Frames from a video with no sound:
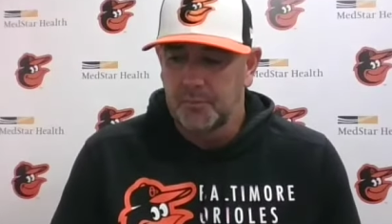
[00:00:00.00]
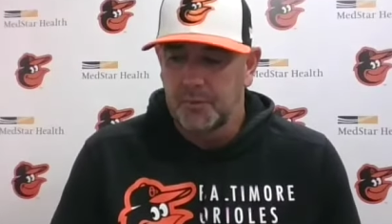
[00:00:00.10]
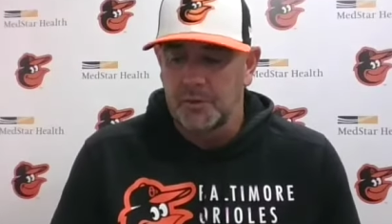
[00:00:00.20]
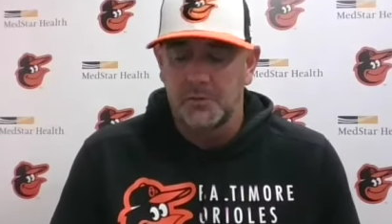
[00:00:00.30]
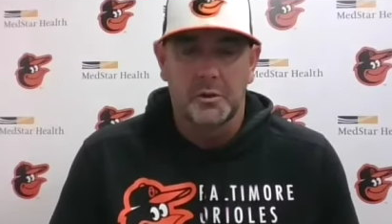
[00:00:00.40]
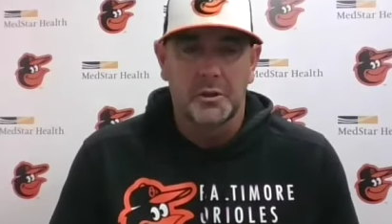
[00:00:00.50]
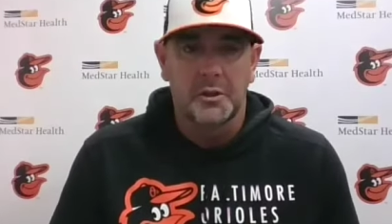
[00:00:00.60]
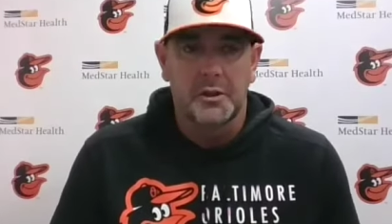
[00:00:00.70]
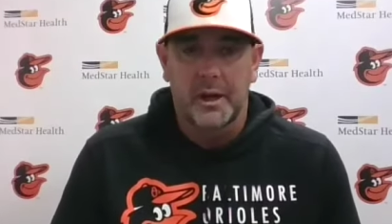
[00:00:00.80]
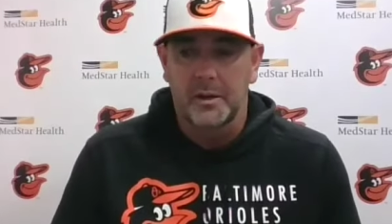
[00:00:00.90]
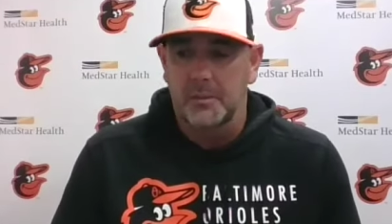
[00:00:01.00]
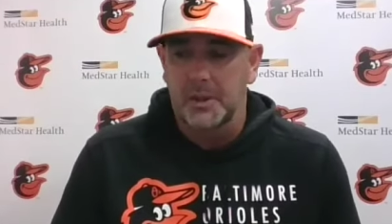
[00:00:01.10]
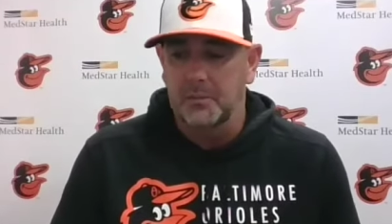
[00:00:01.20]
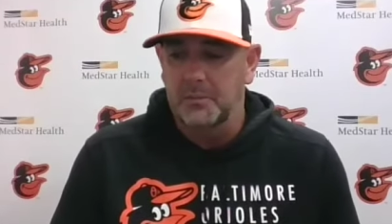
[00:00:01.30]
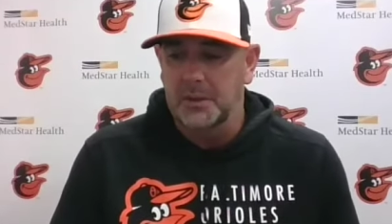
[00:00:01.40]
you know he's really good at
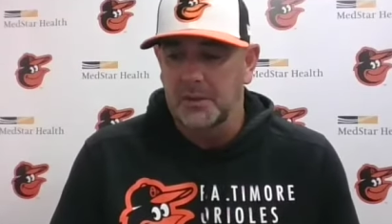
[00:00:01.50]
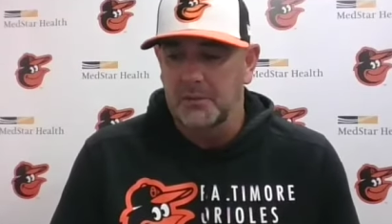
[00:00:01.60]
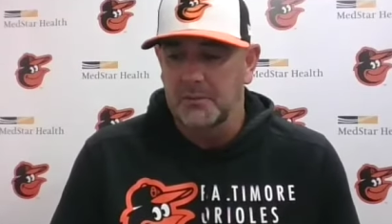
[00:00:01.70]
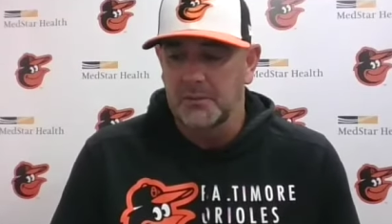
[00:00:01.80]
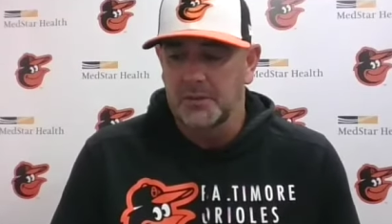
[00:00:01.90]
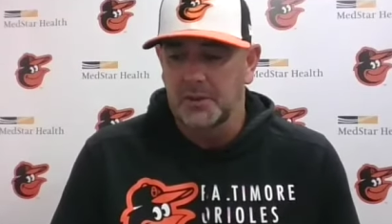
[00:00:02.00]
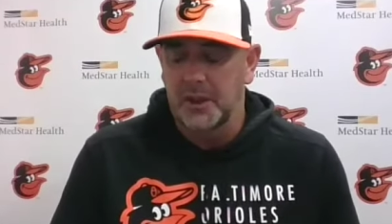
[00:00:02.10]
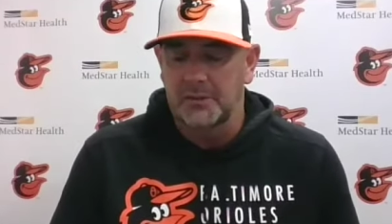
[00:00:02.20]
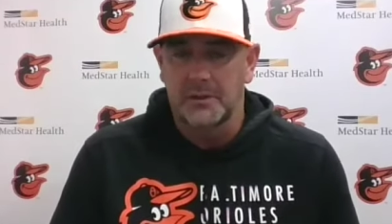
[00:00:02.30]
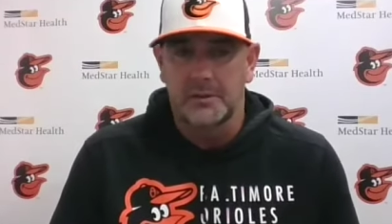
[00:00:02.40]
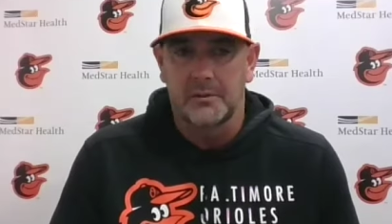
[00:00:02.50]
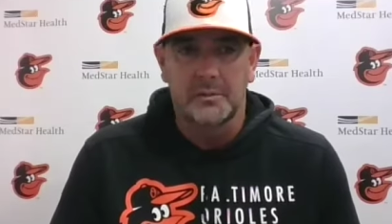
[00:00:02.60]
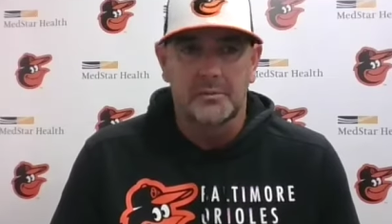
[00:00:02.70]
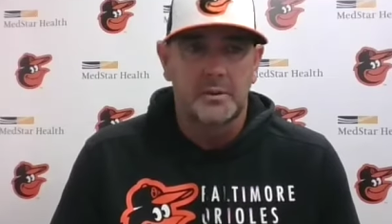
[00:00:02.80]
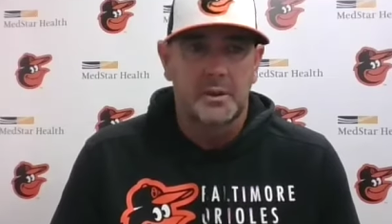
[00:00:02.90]
being being selective
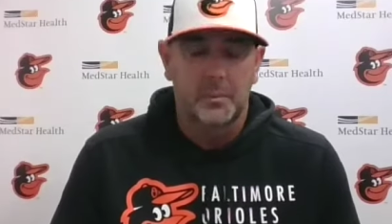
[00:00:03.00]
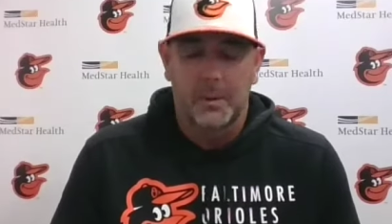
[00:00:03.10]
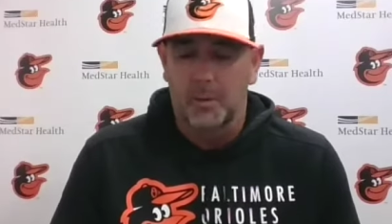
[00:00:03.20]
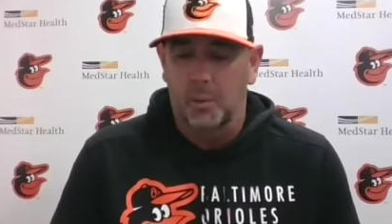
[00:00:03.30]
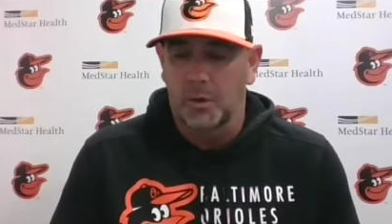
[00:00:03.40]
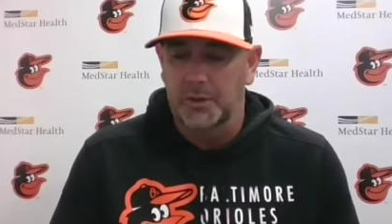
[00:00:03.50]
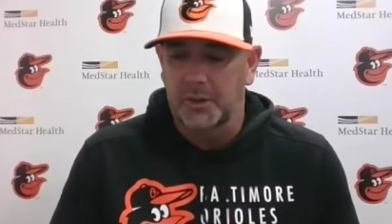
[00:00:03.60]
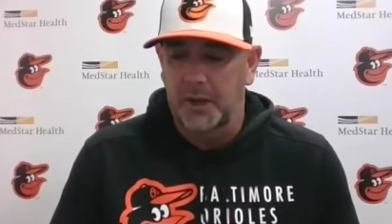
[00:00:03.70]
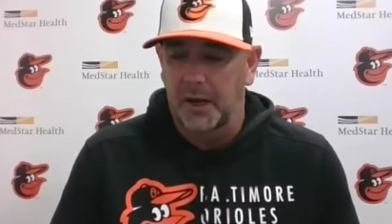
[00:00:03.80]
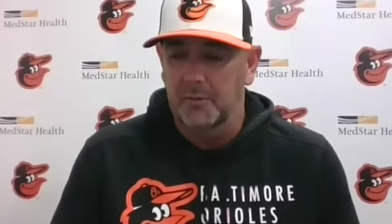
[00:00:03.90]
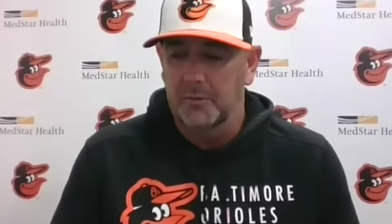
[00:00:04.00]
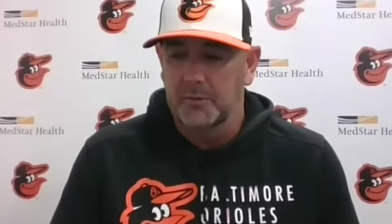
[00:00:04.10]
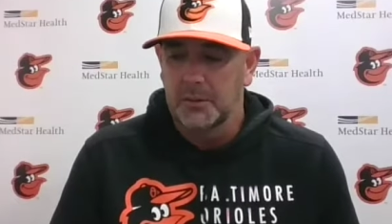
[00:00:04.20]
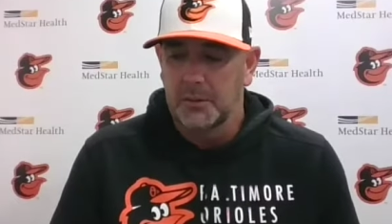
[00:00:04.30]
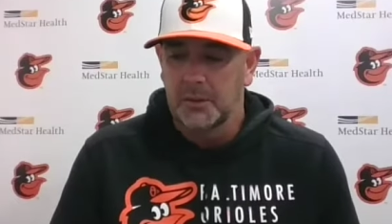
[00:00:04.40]
and, and being able to work the count.
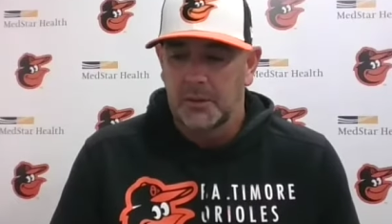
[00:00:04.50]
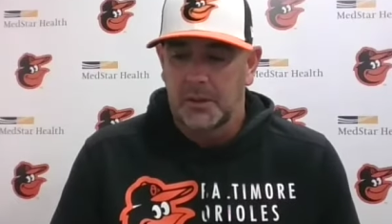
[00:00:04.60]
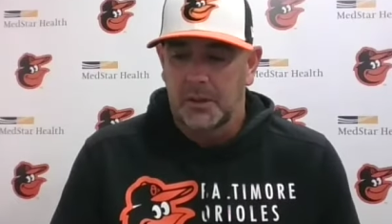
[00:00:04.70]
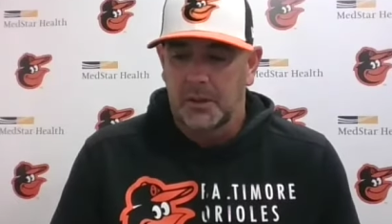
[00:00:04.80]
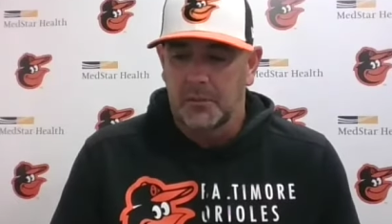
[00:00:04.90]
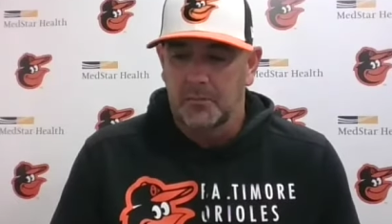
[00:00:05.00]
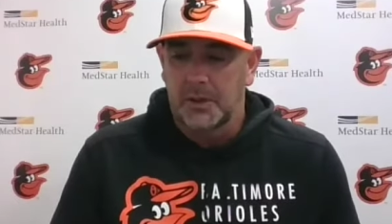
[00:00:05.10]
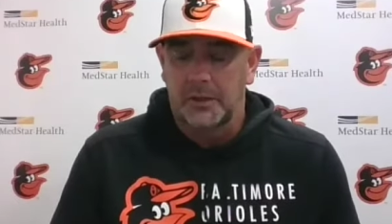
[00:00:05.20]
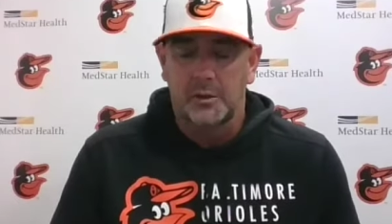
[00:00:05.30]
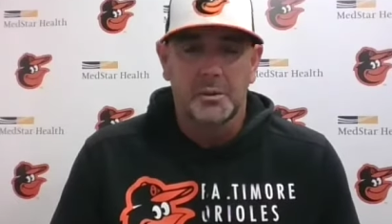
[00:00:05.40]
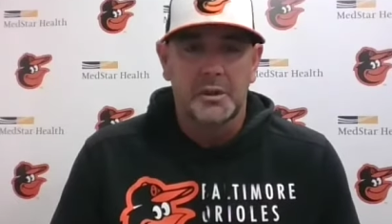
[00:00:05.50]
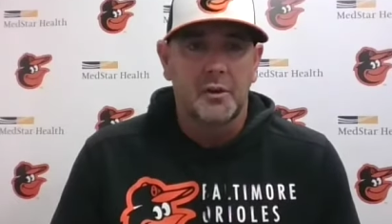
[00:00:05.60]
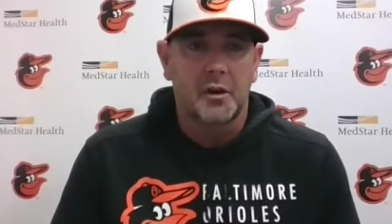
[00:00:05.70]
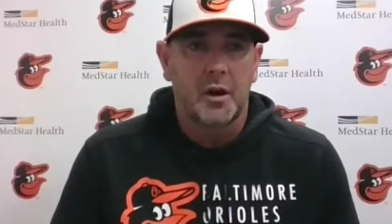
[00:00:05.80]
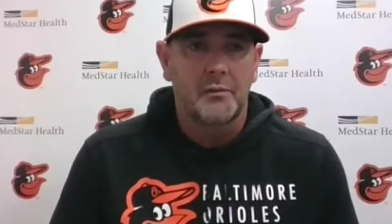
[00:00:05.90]
Uh, I do believe
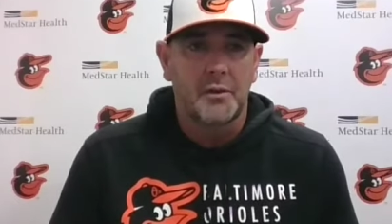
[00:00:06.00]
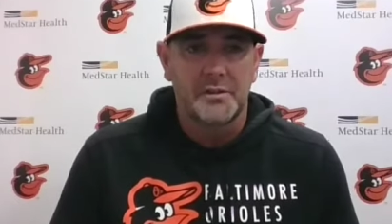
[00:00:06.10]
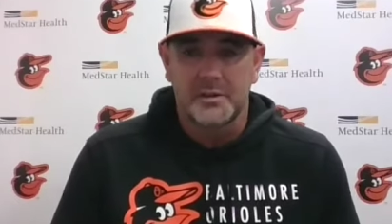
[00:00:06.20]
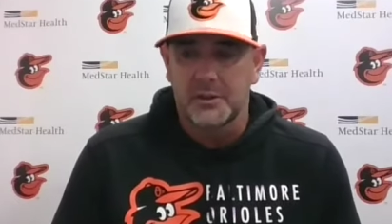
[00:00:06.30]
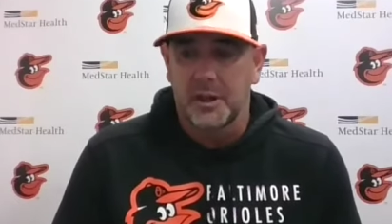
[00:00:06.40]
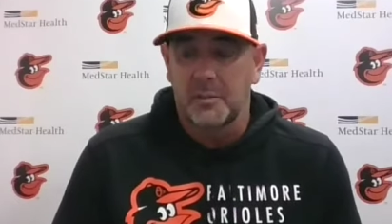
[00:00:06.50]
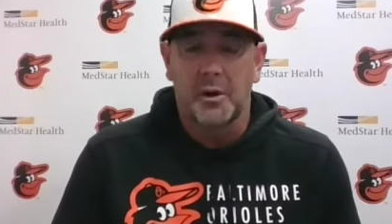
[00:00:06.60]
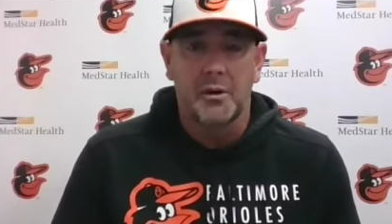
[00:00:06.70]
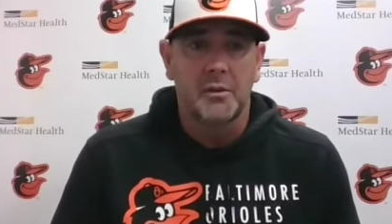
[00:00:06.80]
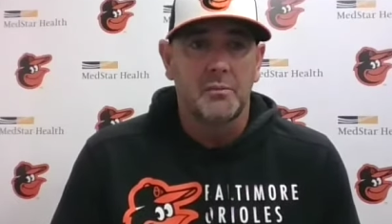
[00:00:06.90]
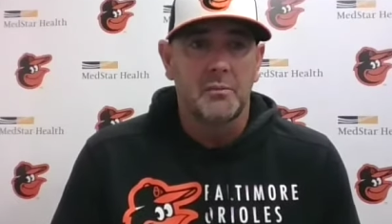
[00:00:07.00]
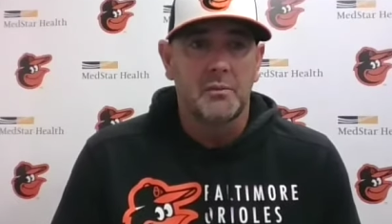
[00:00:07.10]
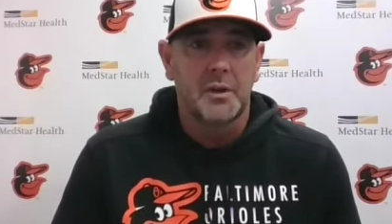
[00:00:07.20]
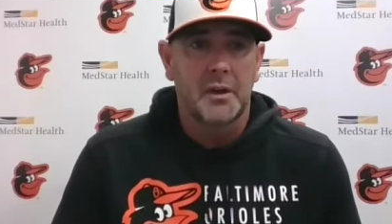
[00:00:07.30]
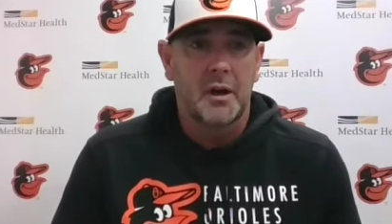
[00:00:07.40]
that our offense is a lot better than
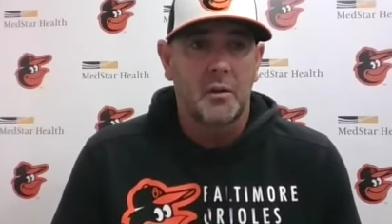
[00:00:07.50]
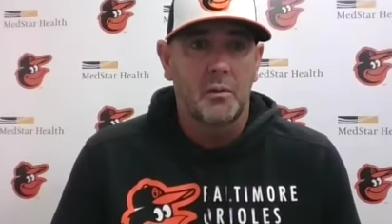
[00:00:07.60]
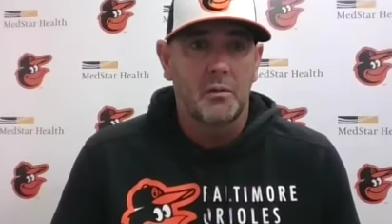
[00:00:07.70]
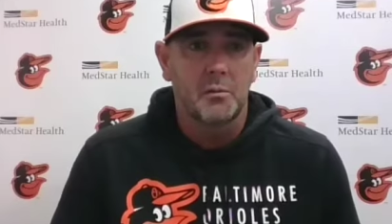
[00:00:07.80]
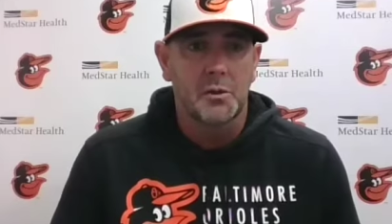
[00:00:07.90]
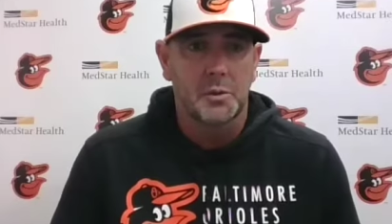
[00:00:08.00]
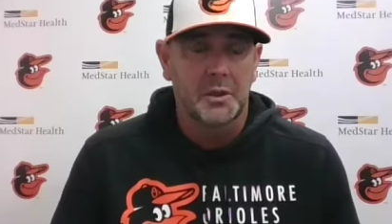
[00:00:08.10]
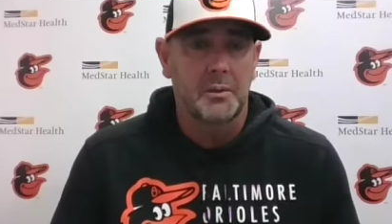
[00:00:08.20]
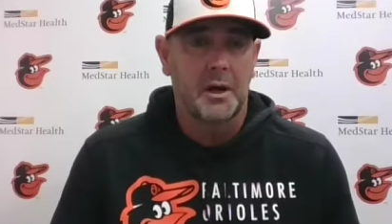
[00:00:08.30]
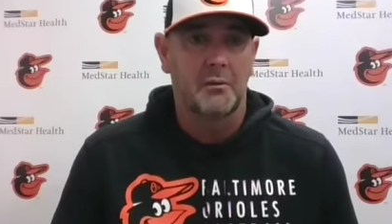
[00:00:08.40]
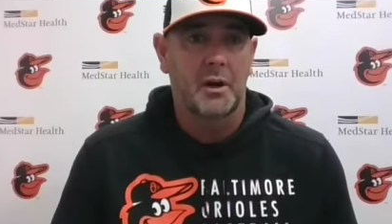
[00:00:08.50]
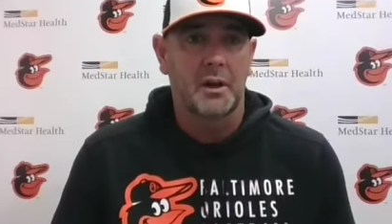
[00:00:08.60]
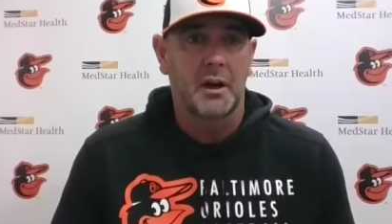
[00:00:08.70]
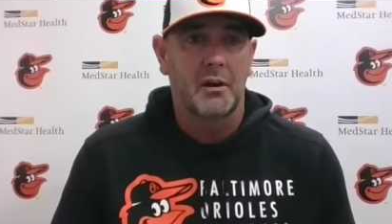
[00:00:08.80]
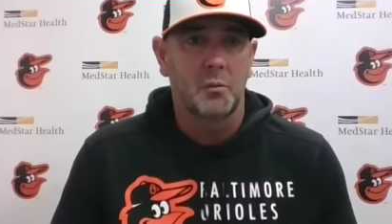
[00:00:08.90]
than how we're swinging the bat right
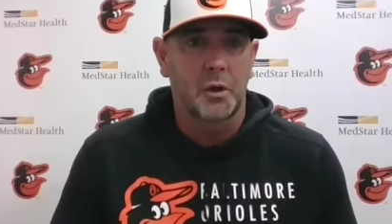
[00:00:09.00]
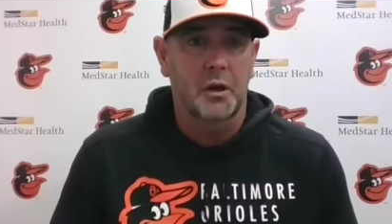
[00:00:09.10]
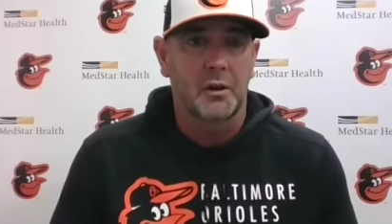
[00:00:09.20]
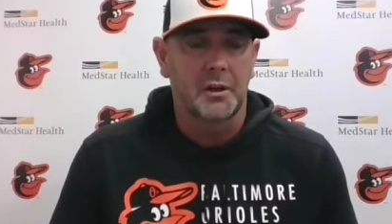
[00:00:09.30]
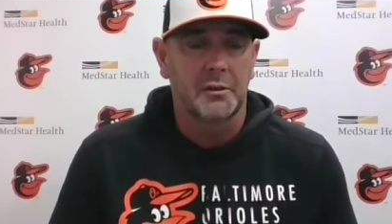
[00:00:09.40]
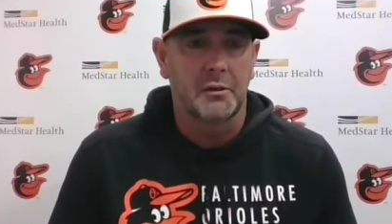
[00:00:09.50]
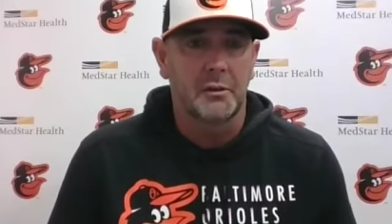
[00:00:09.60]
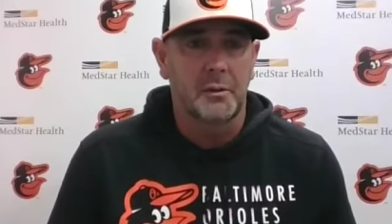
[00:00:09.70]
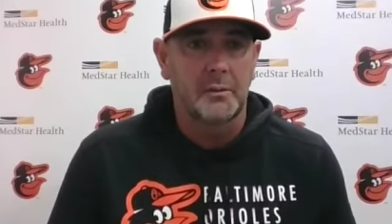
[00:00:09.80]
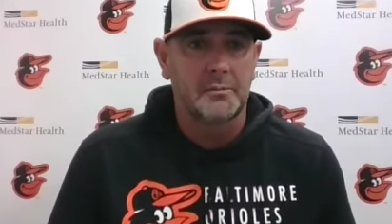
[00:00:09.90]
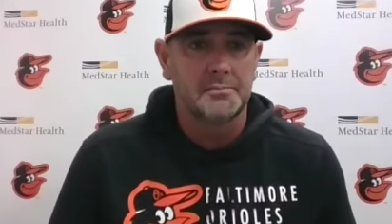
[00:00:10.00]
now, and we are going to turn it around.